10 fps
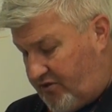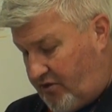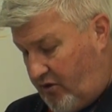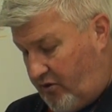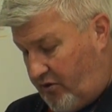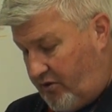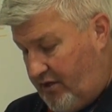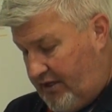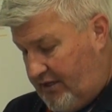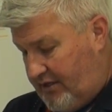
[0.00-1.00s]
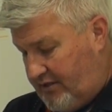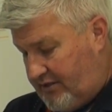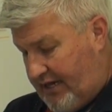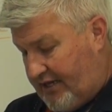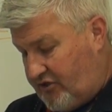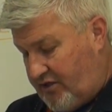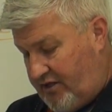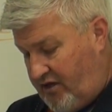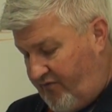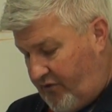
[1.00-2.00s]
So go to tangent
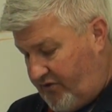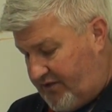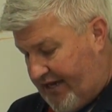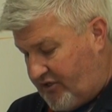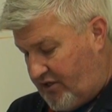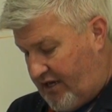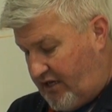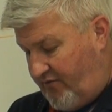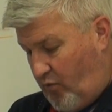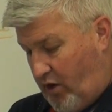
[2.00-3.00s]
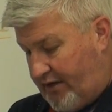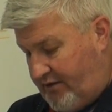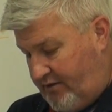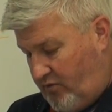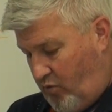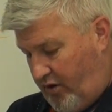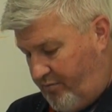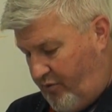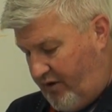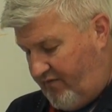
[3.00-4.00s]
inverse, tangent -1,
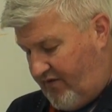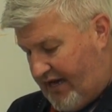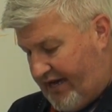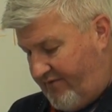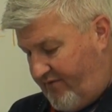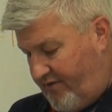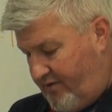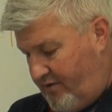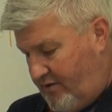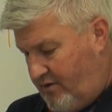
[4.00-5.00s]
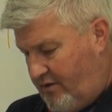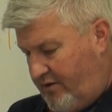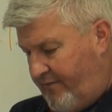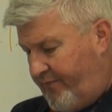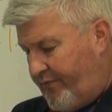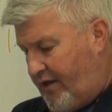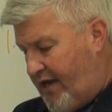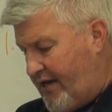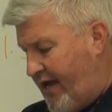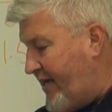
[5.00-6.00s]
1.5,
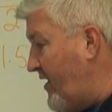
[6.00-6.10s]
and I